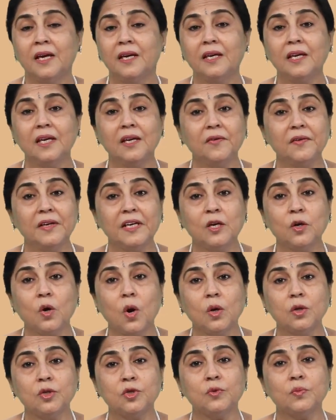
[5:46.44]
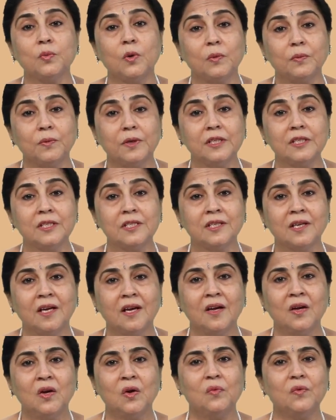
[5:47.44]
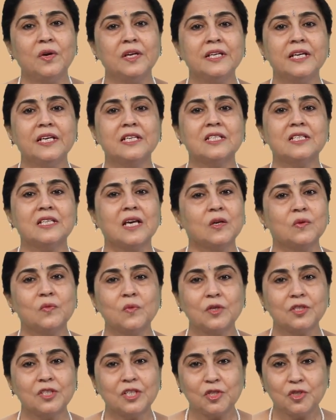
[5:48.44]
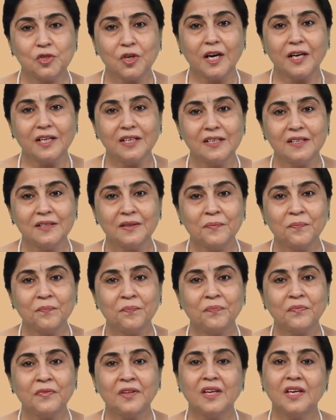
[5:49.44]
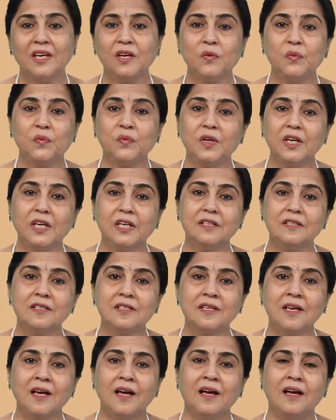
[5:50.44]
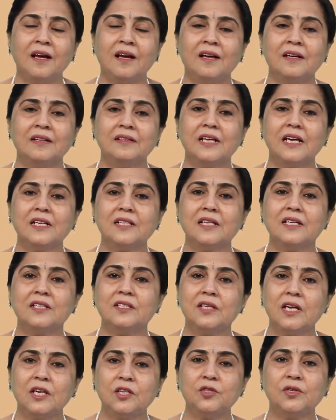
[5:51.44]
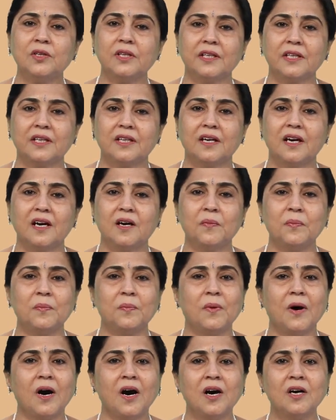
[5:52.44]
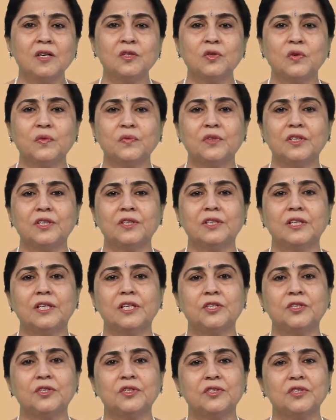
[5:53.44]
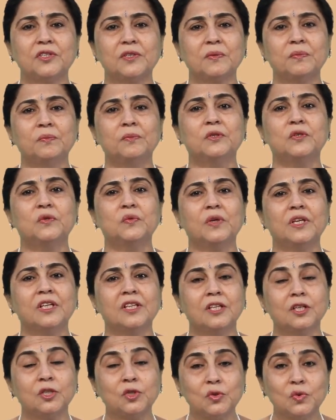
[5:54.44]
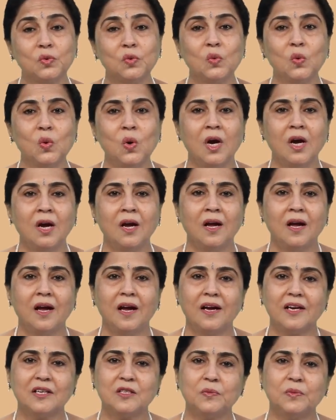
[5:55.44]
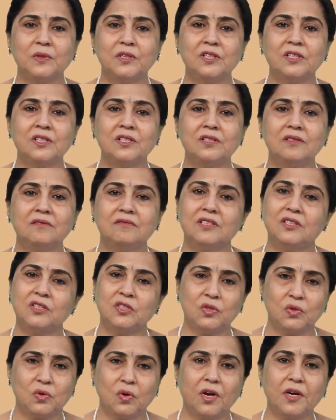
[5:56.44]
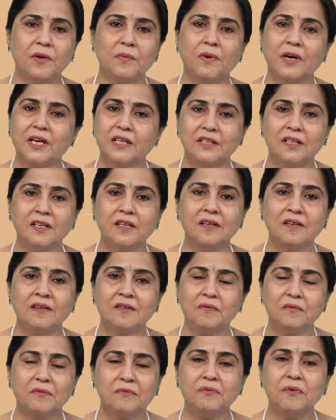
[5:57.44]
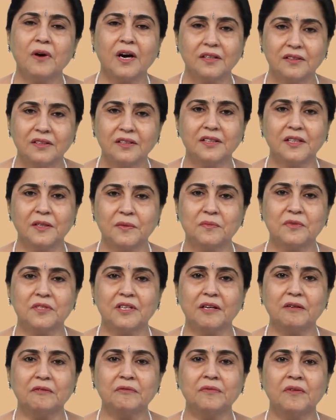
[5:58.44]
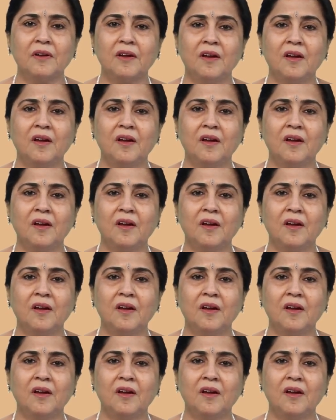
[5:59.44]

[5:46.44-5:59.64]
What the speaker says: He recalls moments when his son was a child. He feels that essentially a part of the relationship between the two has been destroyed by the father himself.